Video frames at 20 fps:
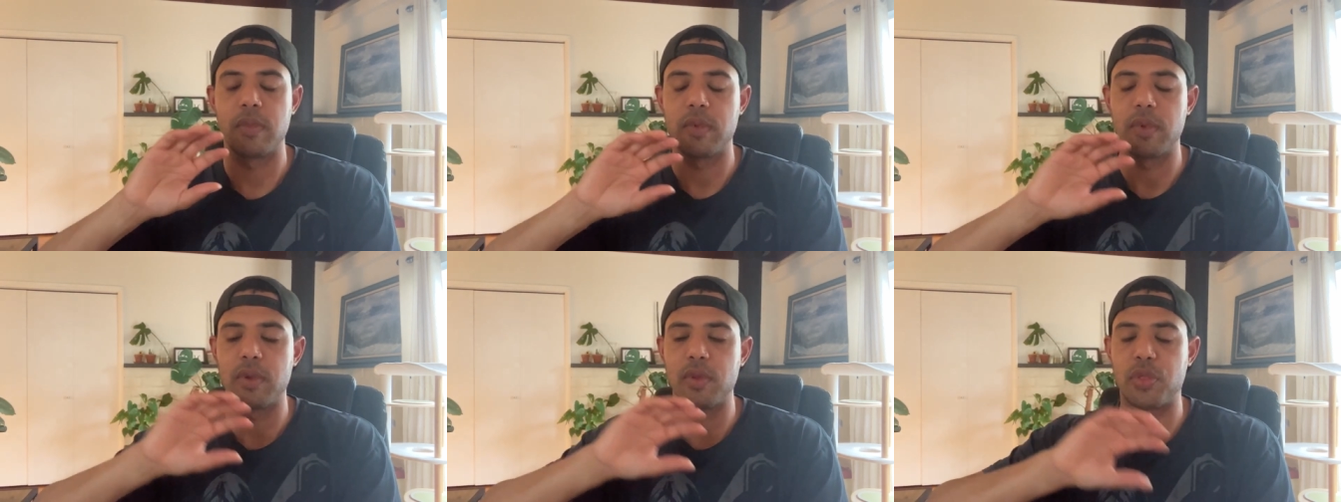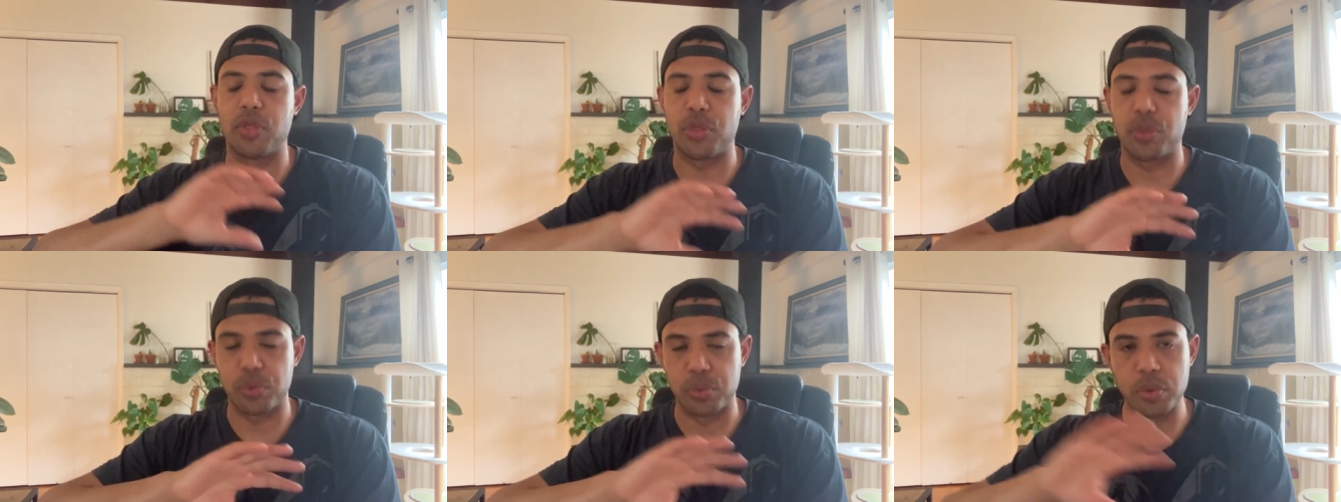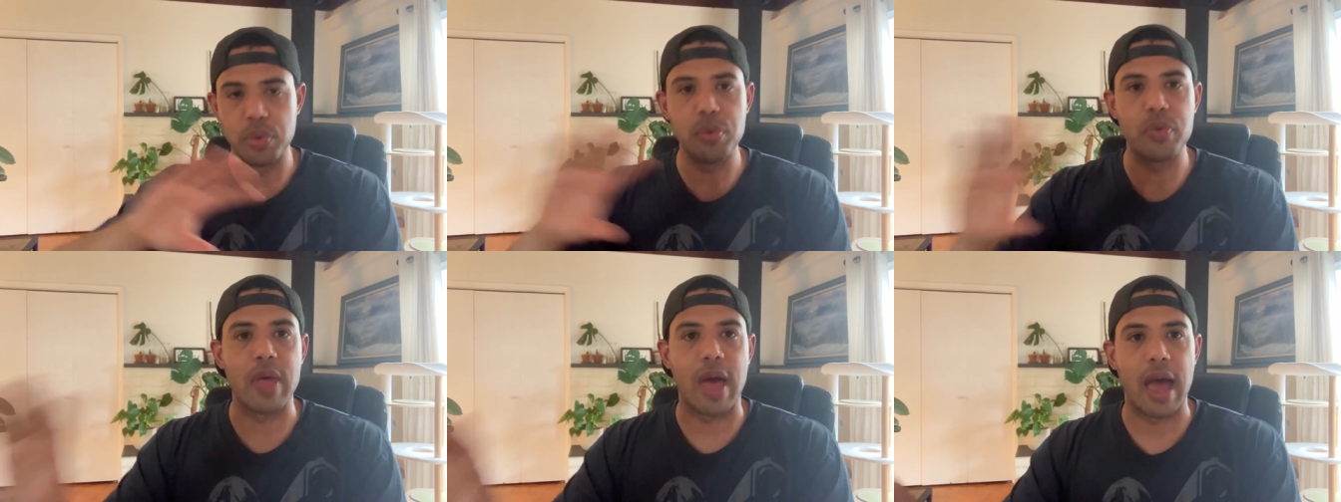
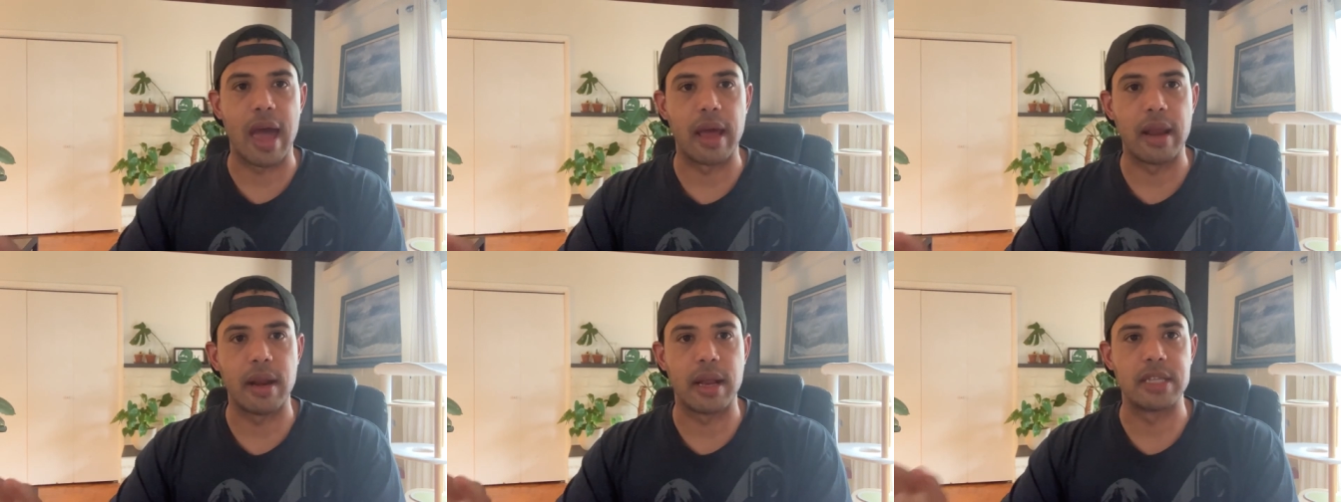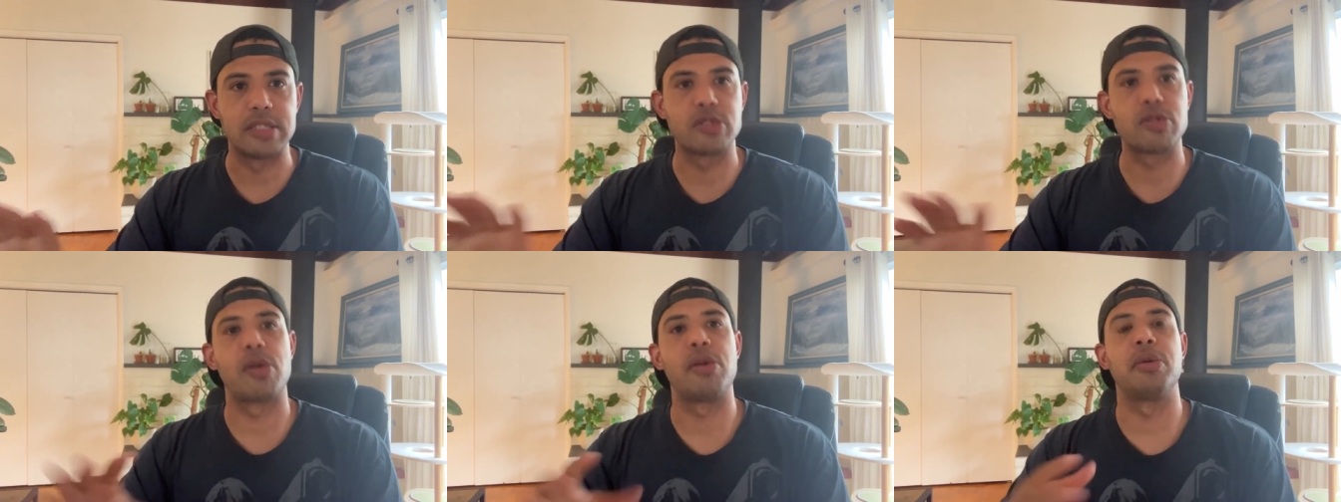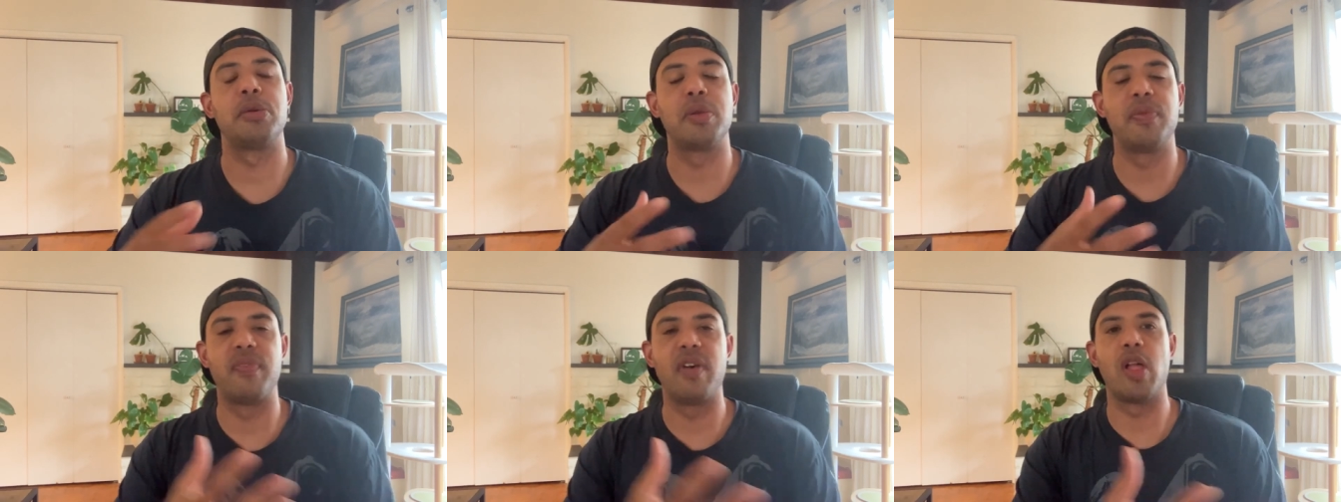through that, I
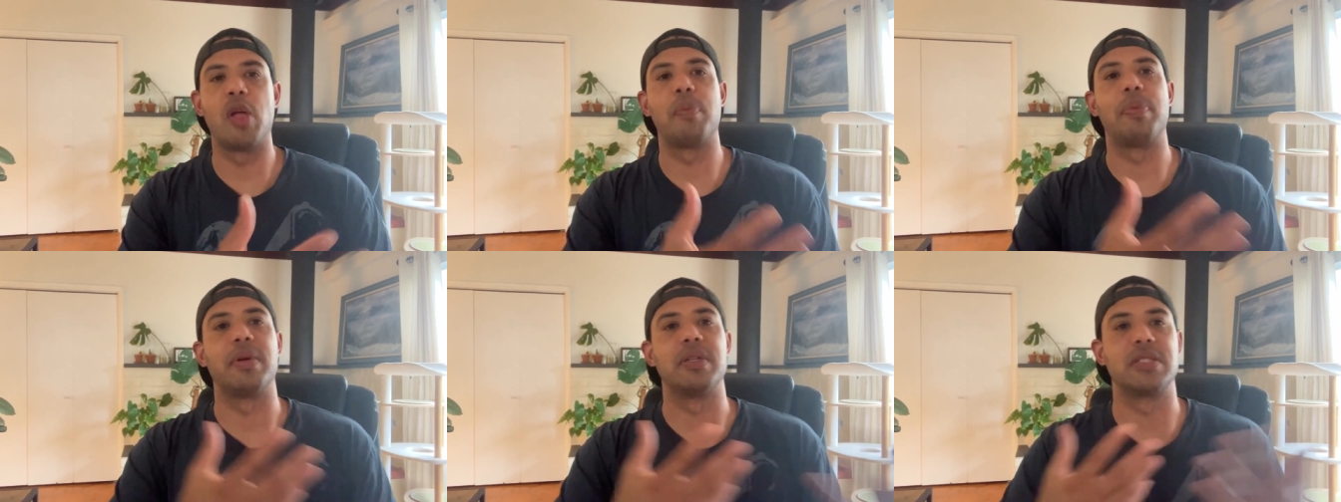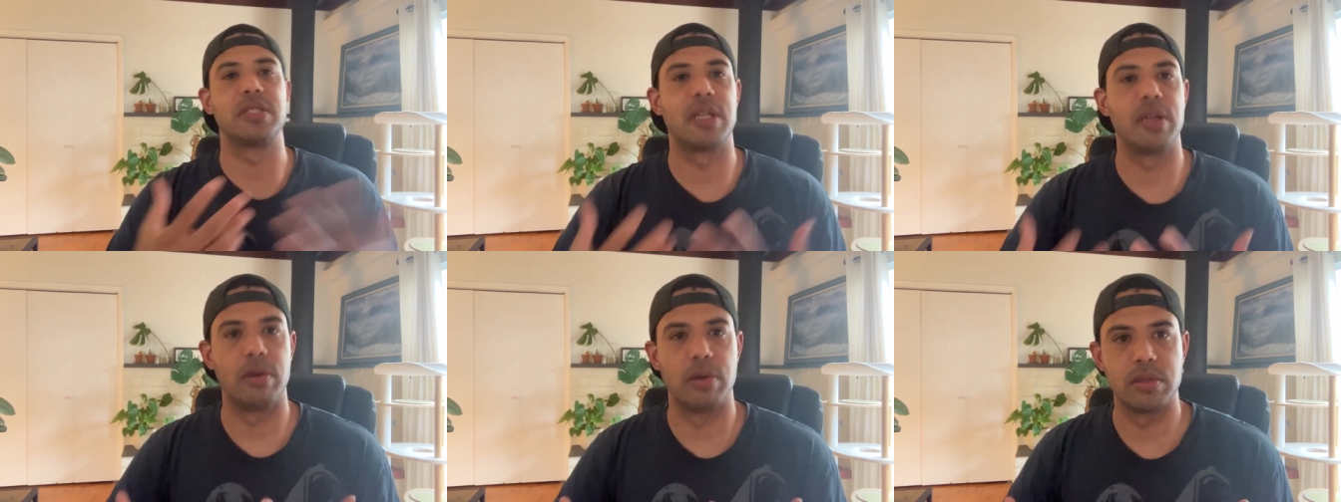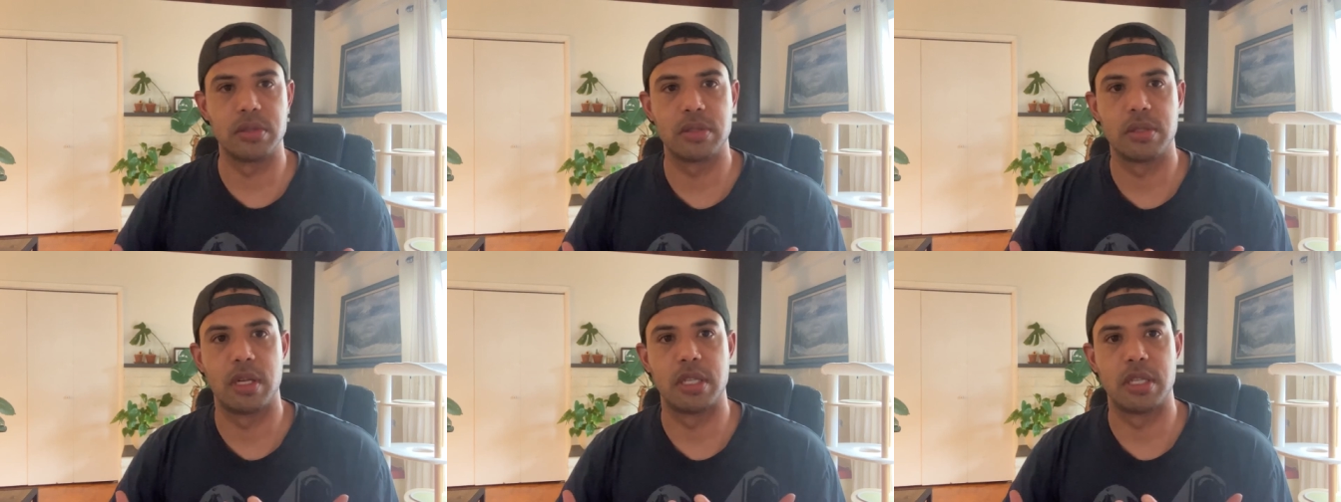started developing skills.